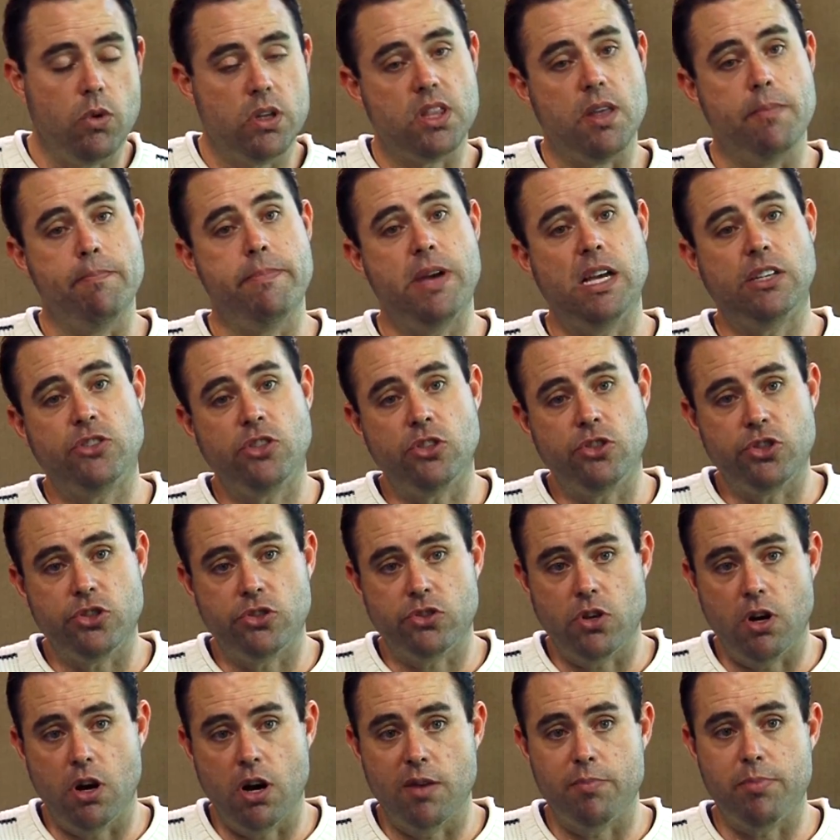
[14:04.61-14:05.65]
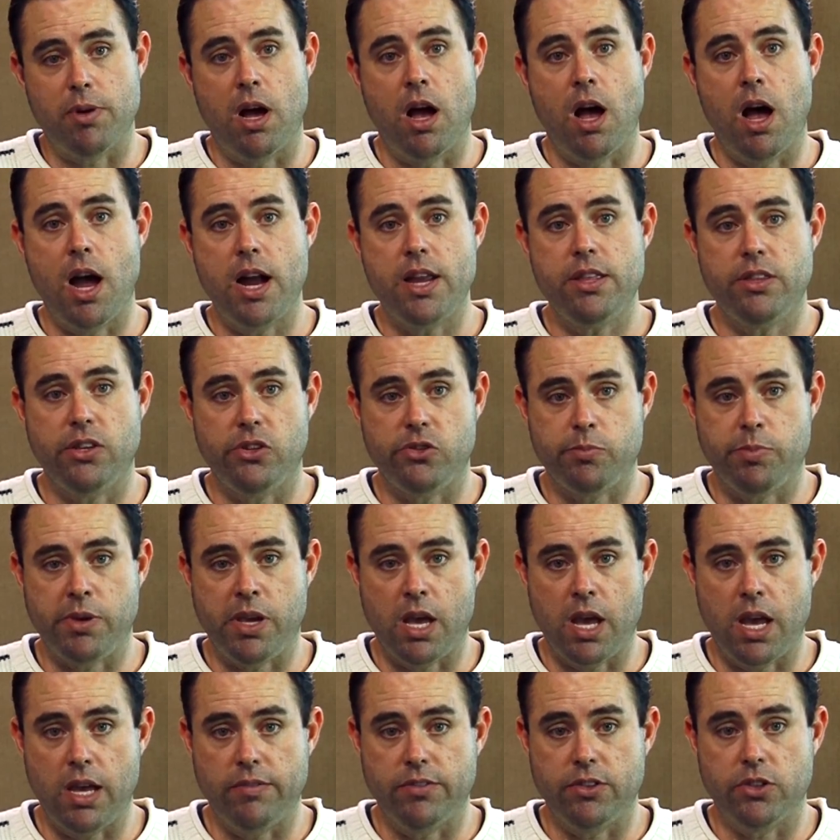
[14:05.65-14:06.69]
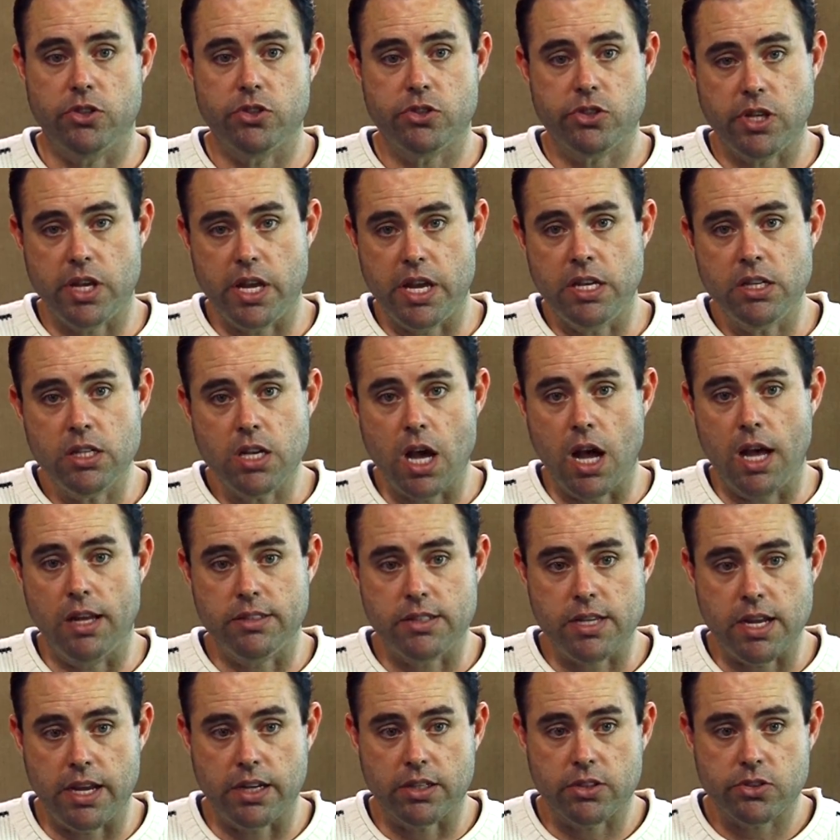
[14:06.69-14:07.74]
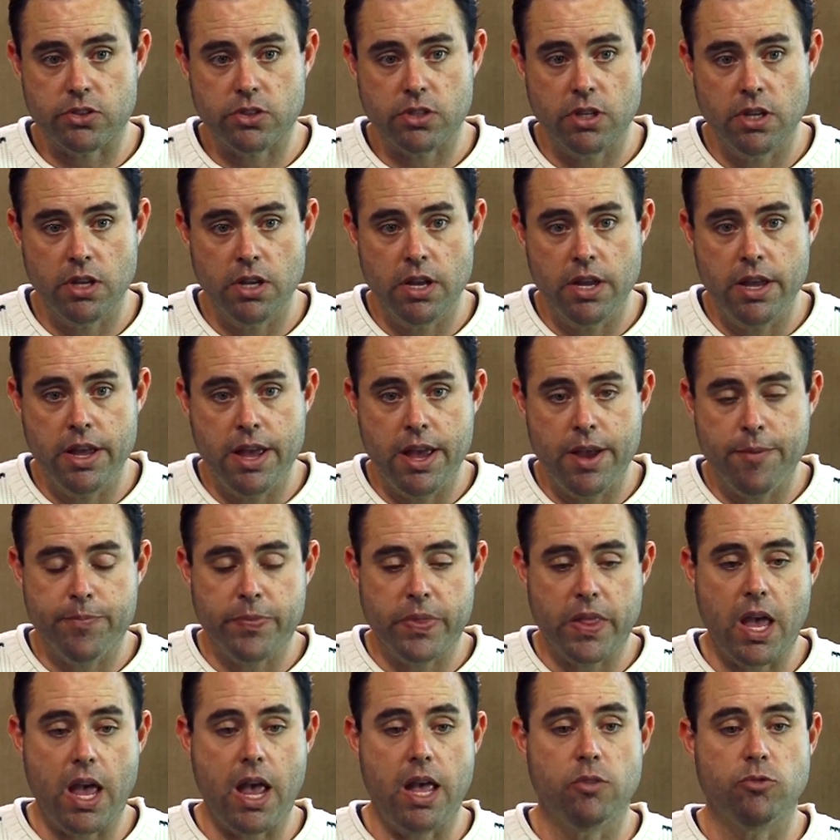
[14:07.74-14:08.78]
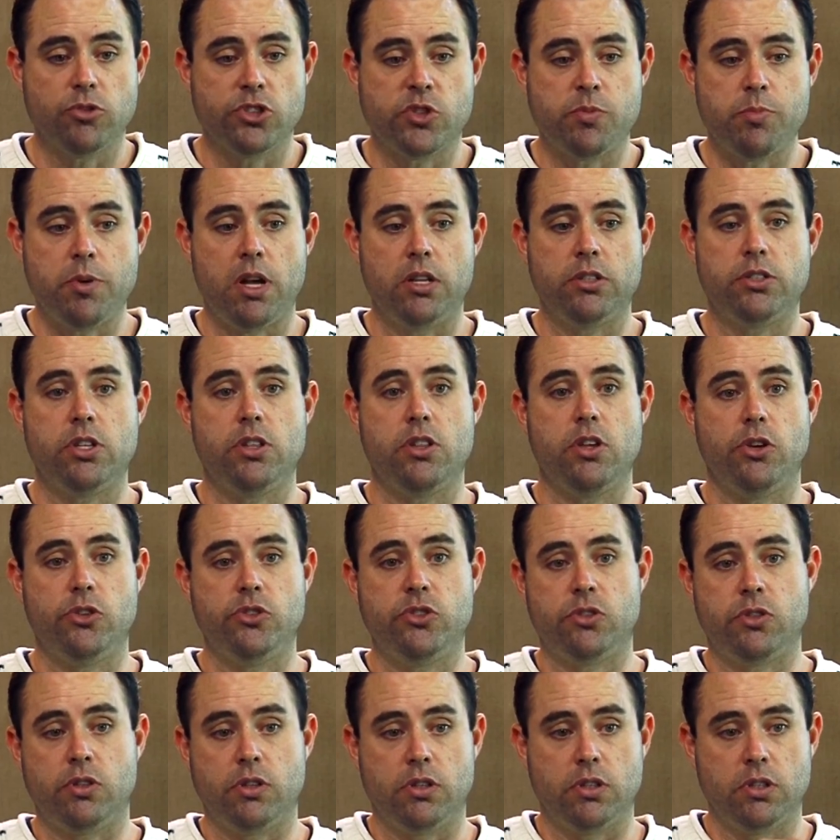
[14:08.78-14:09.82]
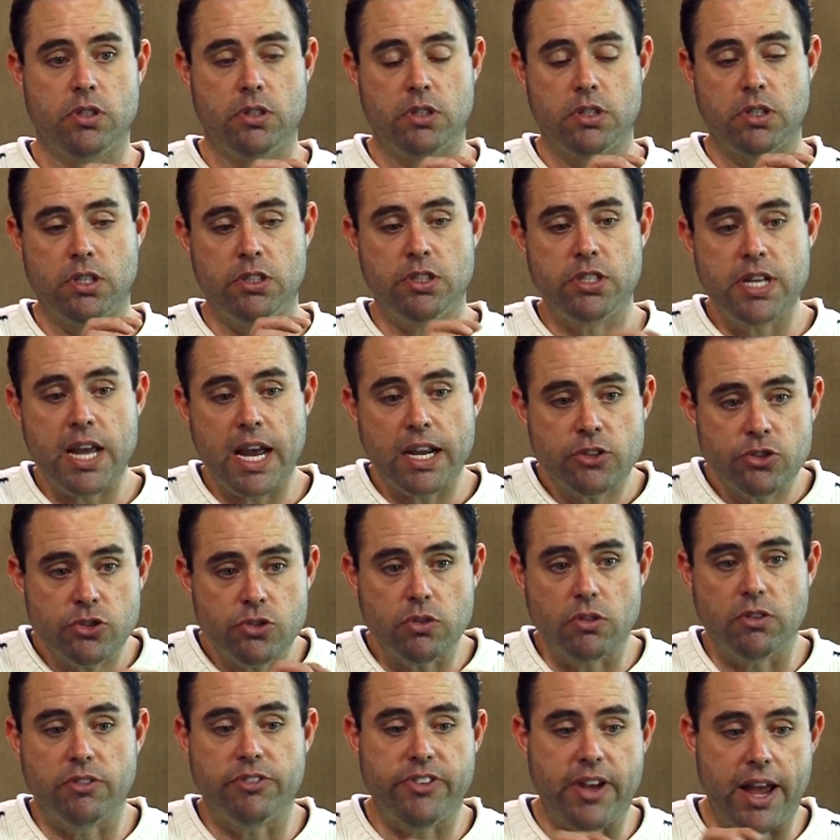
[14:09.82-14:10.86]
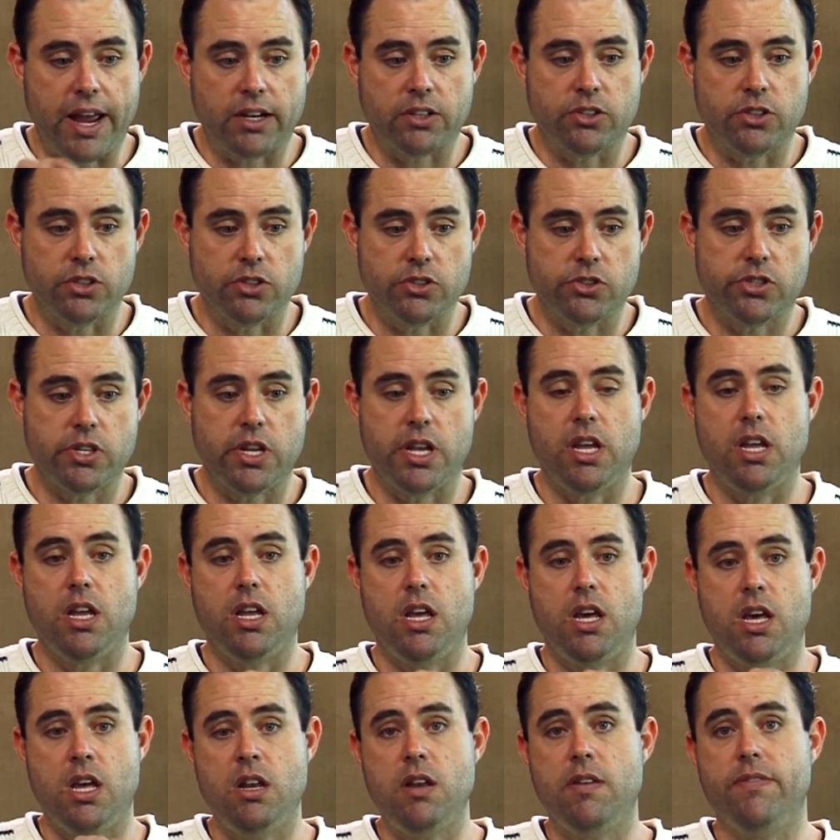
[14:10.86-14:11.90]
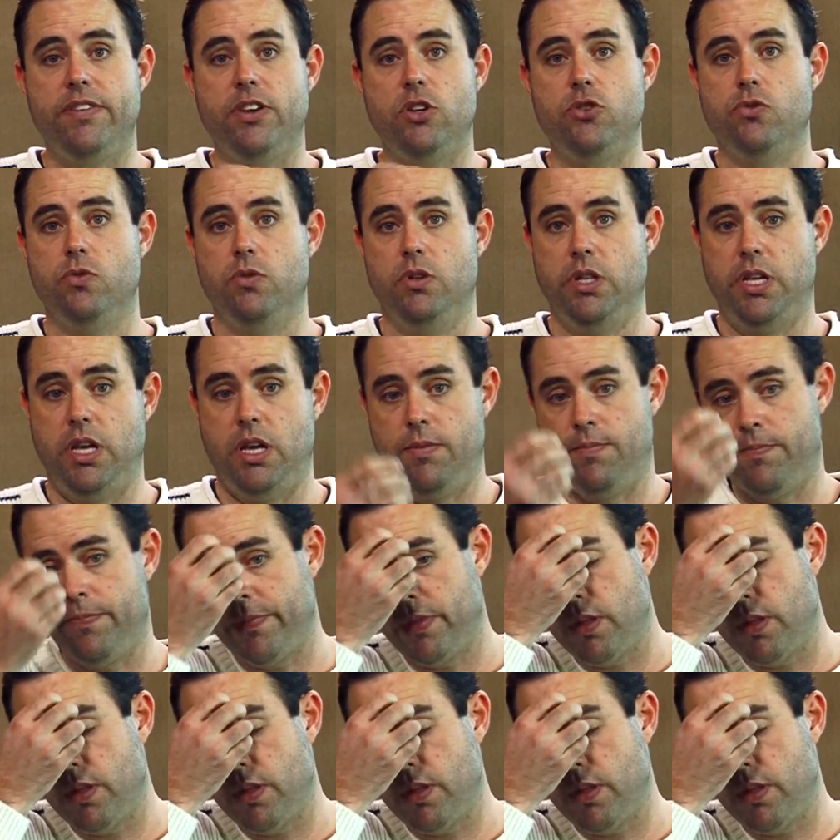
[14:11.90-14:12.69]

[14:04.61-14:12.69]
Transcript: what the messages are behind these behaviors in context and respond to those contextual factors individually.